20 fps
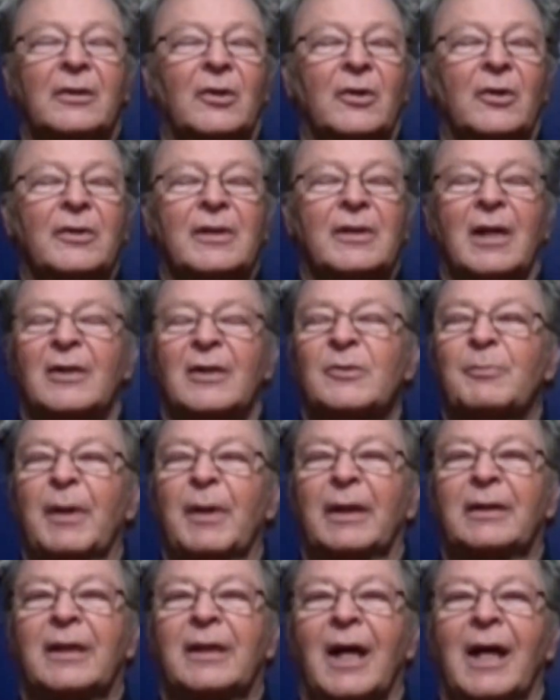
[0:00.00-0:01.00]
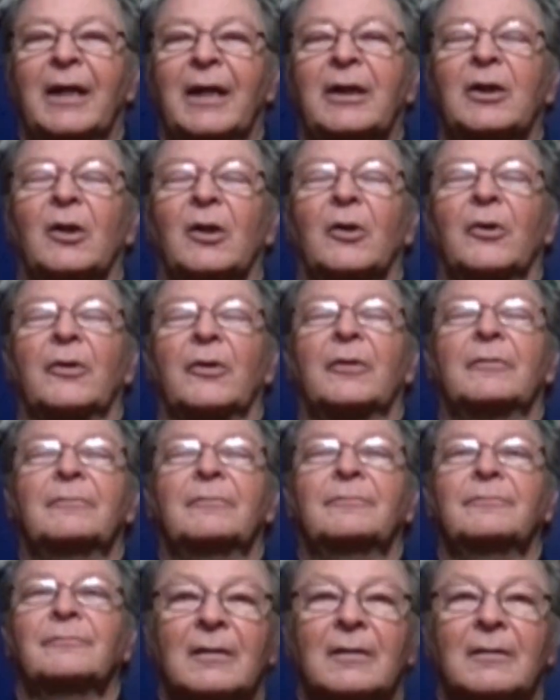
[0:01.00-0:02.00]
turns out spectacular.
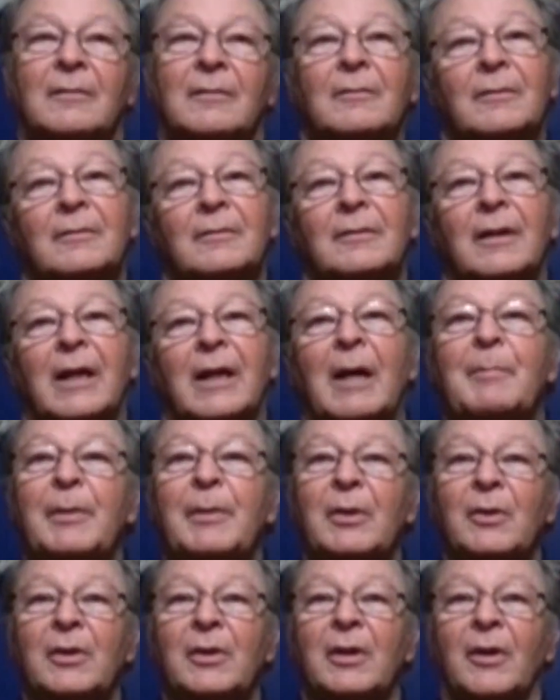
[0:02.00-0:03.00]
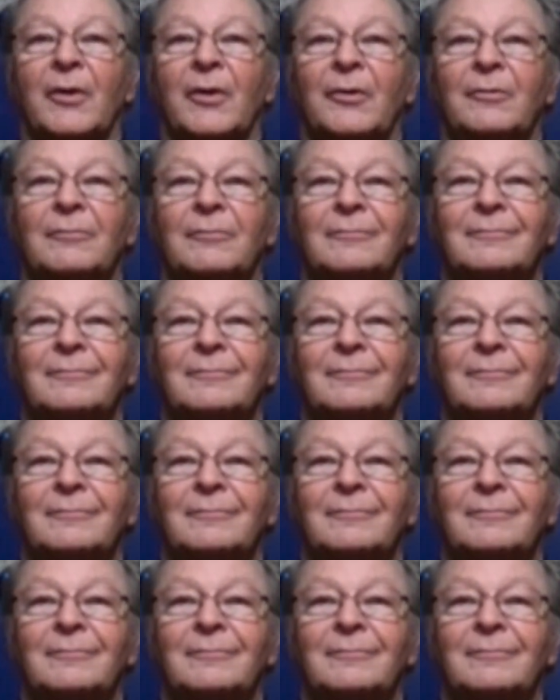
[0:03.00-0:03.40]
Happy New Year!